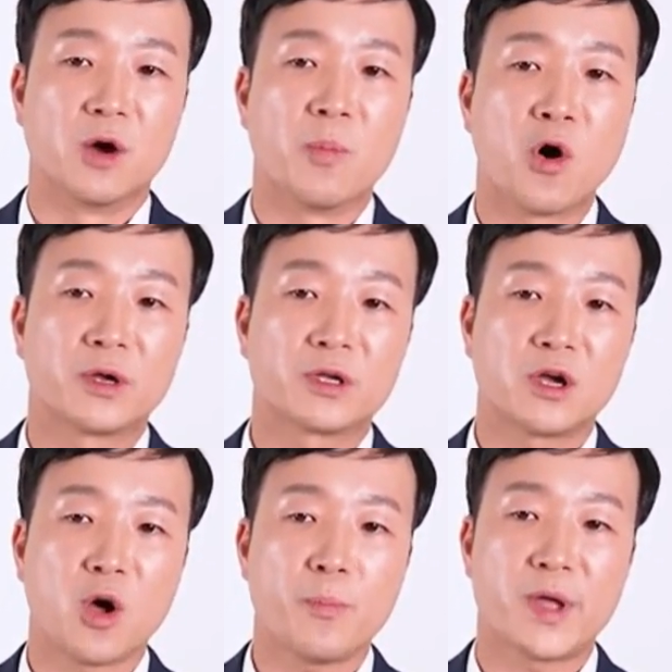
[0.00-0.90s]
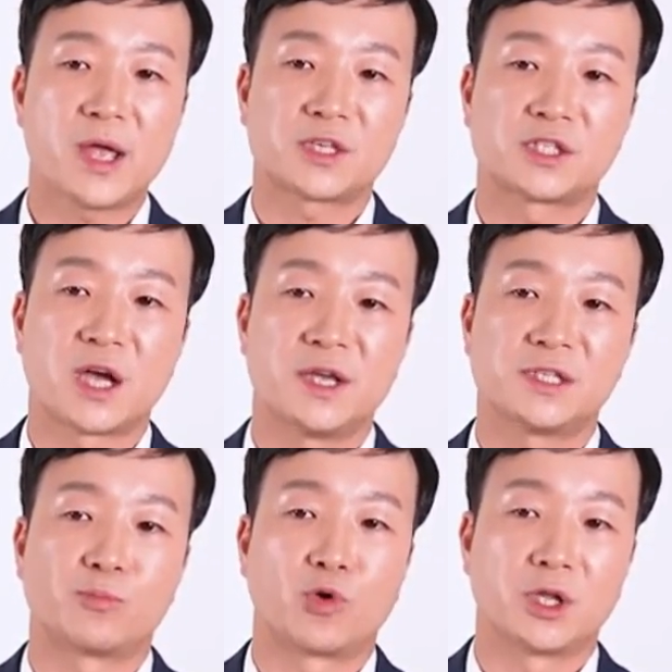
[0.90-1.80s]
among
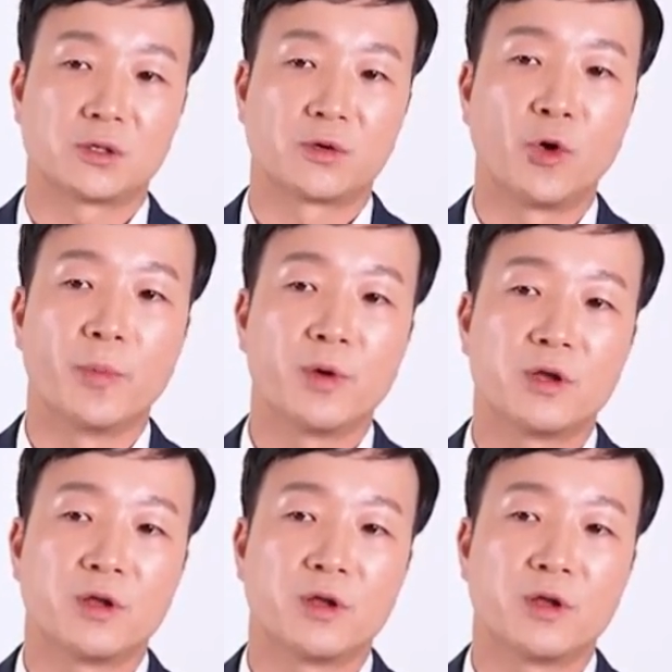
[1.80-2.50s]
compact-sized product group.